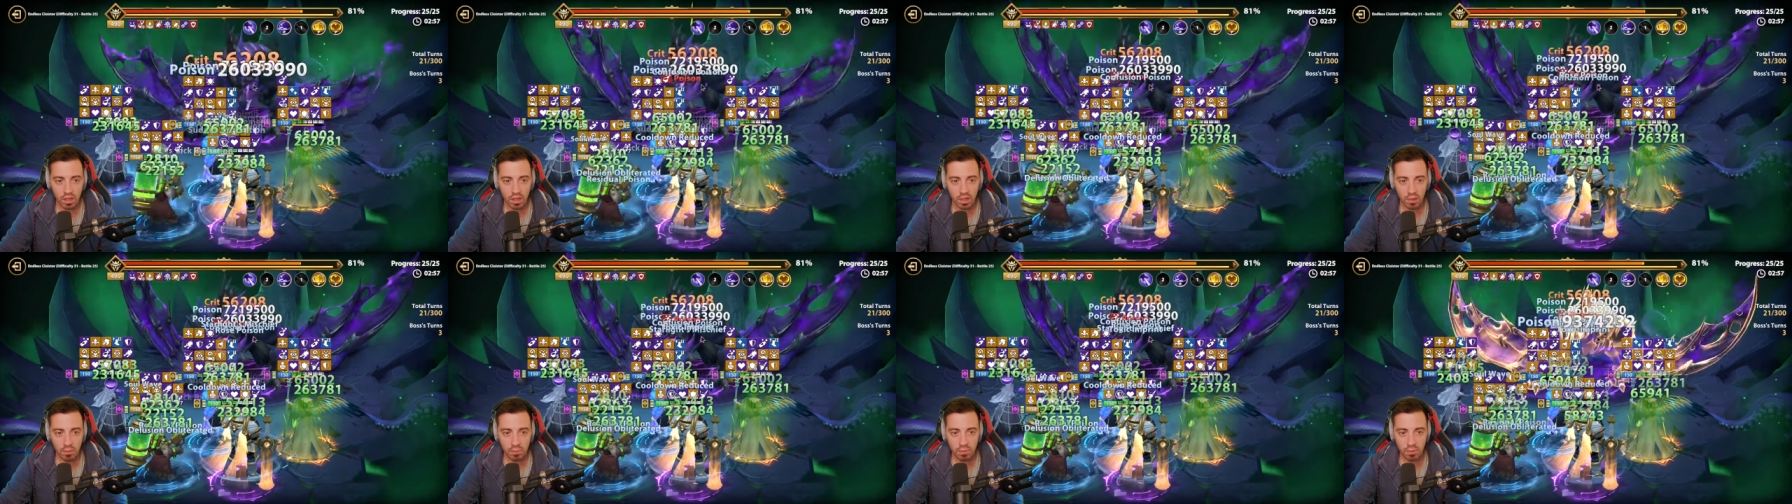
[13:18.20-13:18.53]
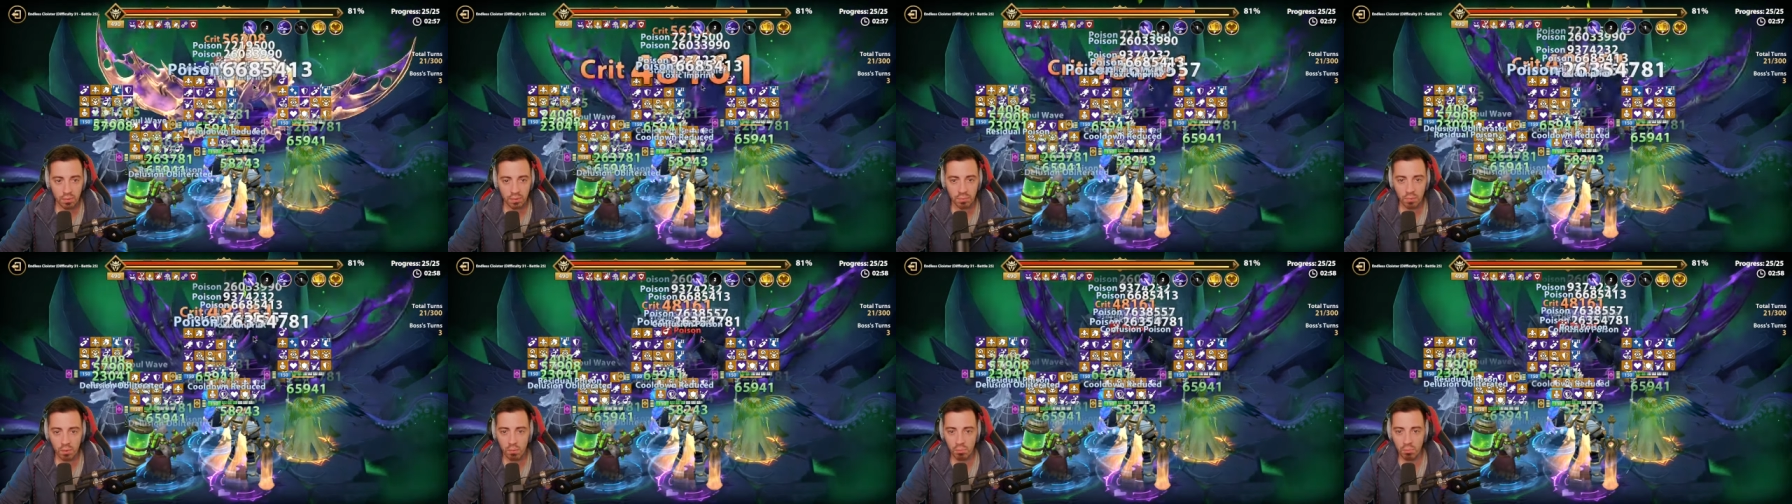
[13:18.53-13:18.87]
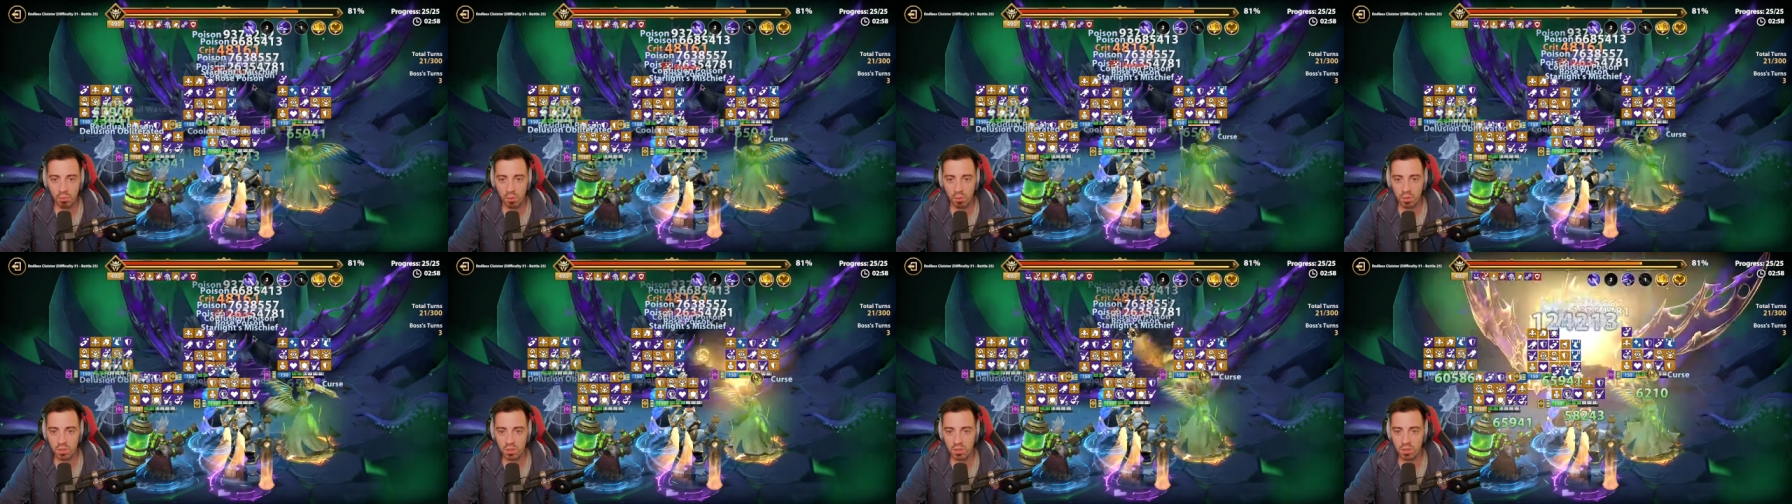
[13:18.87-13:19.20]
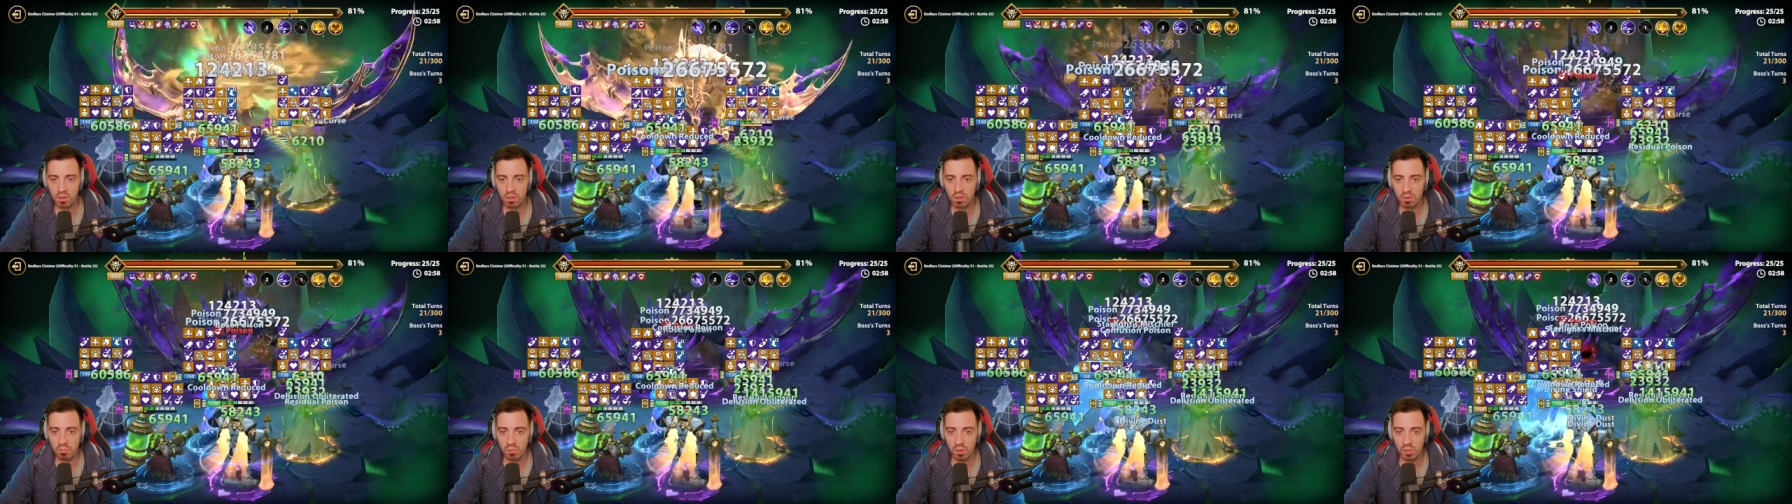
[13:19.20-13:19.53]
put more poisons
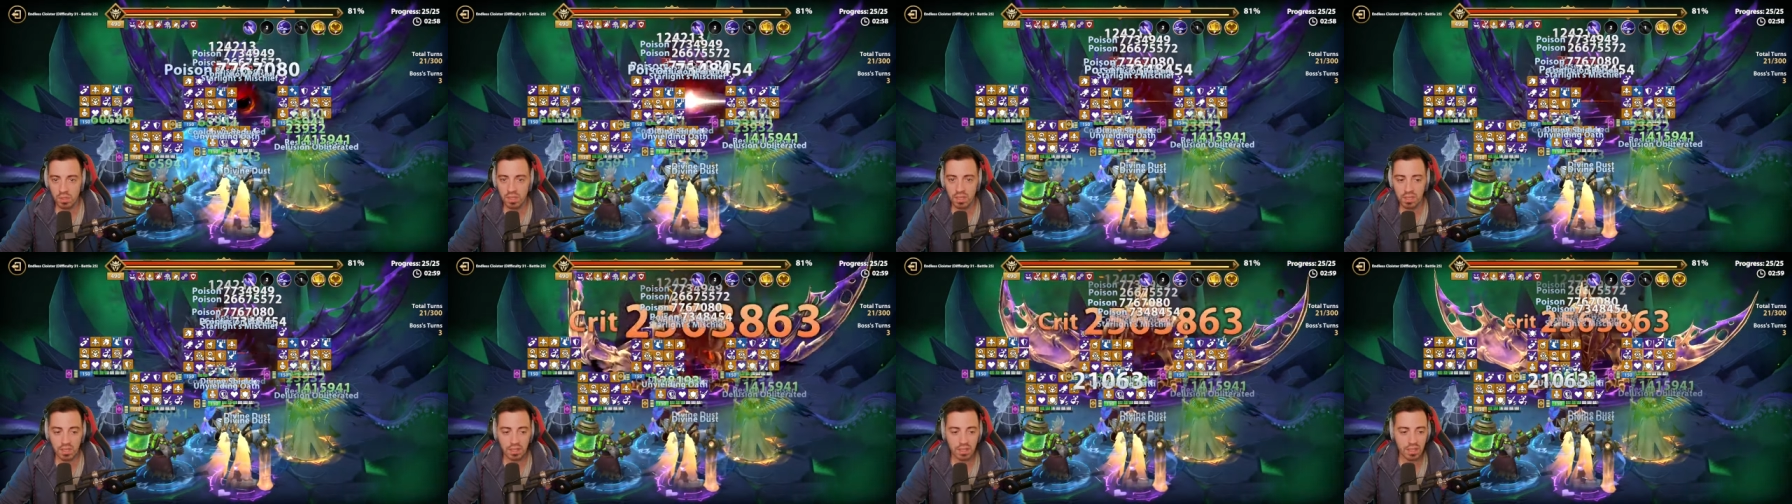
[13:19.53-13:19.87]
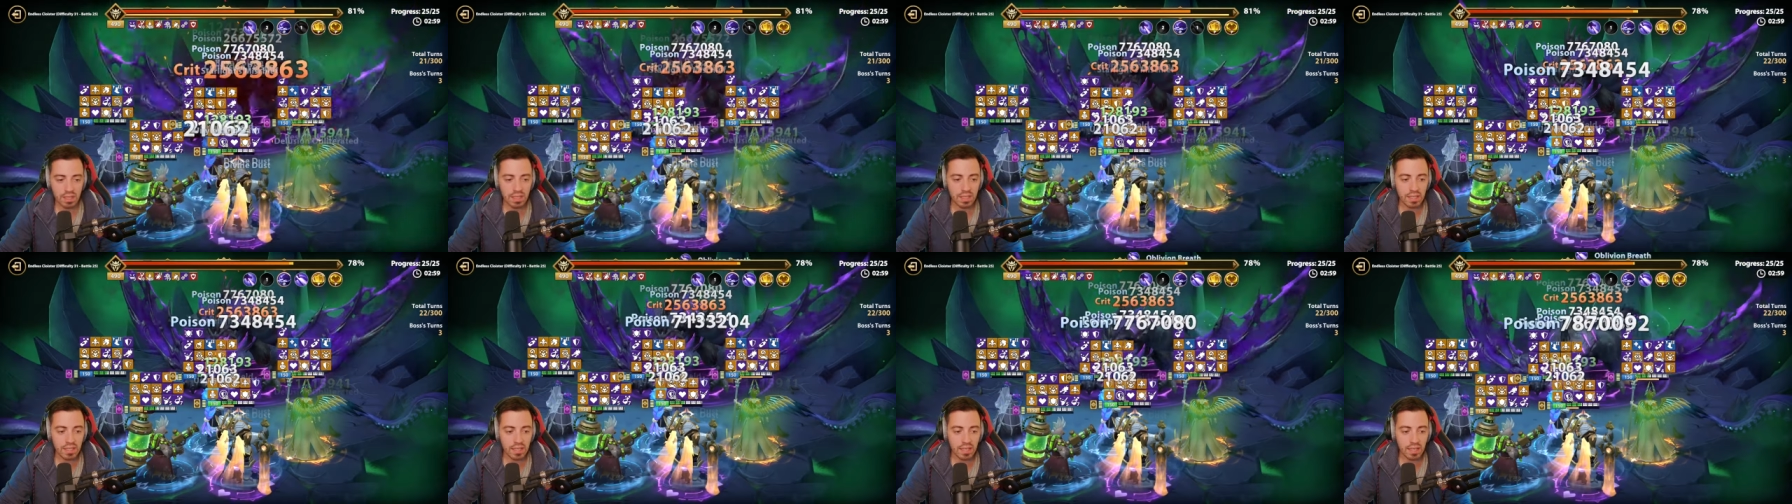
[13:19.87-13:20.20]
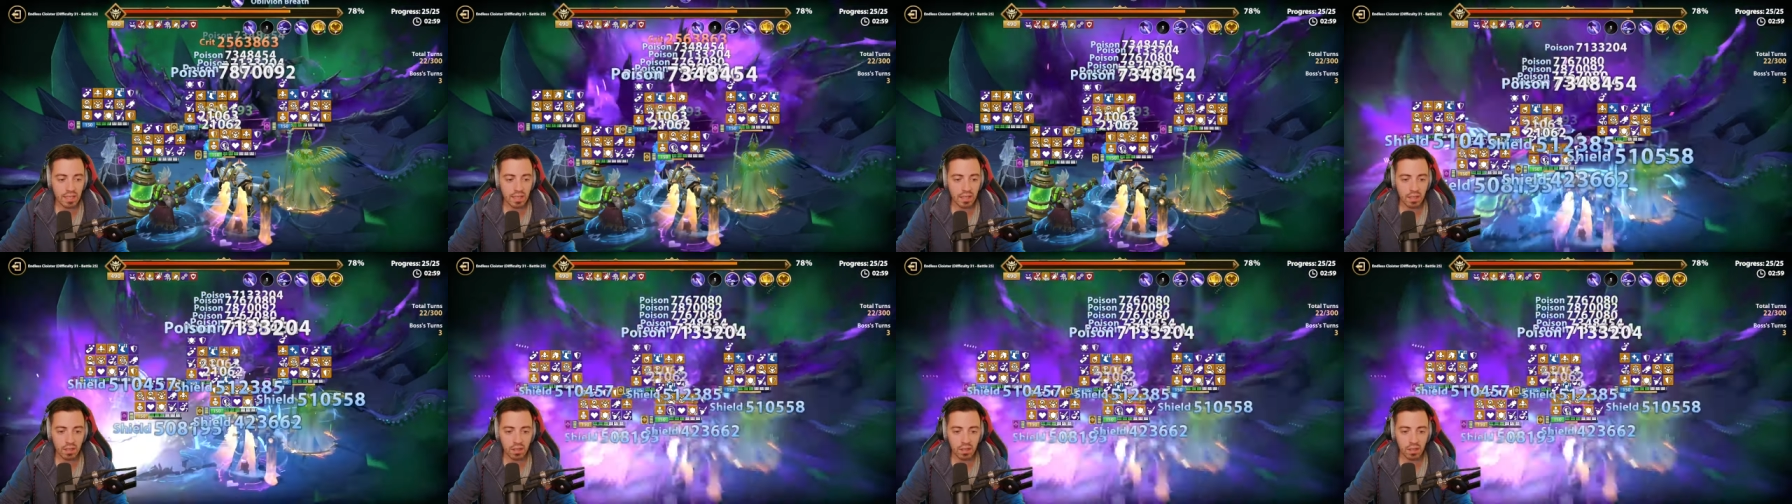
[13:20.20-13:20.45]
on the boss and he's taking a